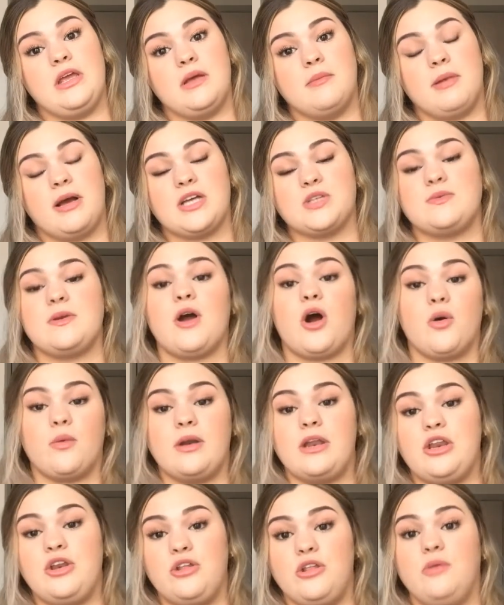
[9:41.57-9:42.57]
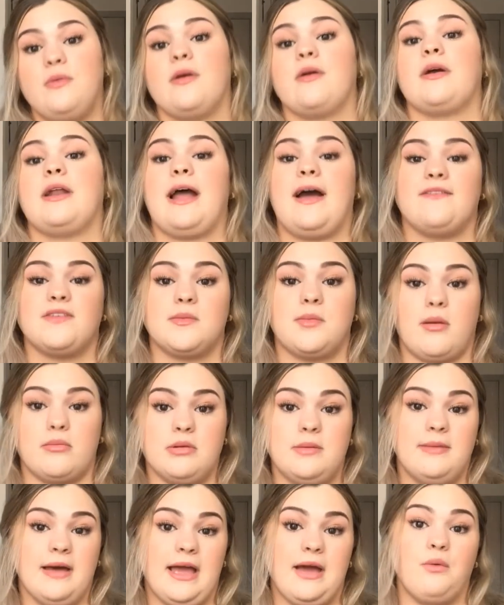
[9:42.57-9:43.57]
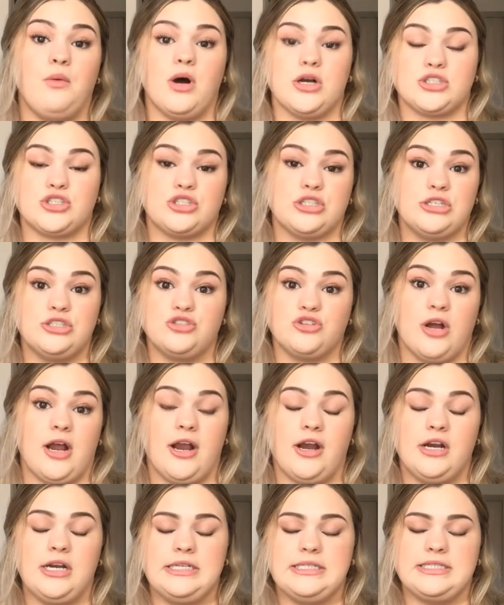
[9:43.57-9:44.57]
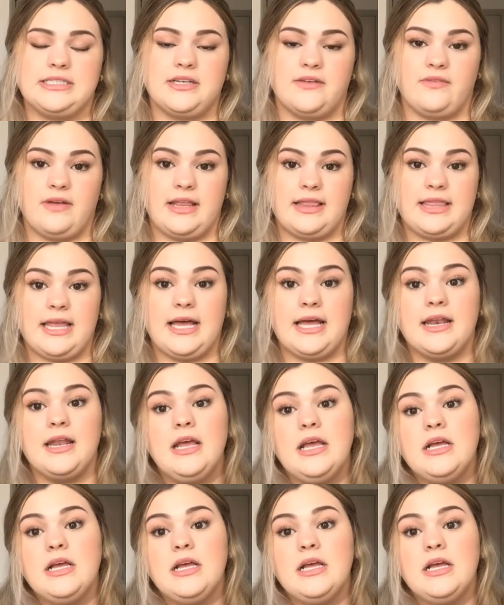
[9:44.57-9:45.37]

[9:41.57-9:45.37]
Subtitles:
because we already knew that we were gonna have to probably buy a washer and dryer and stuff like that.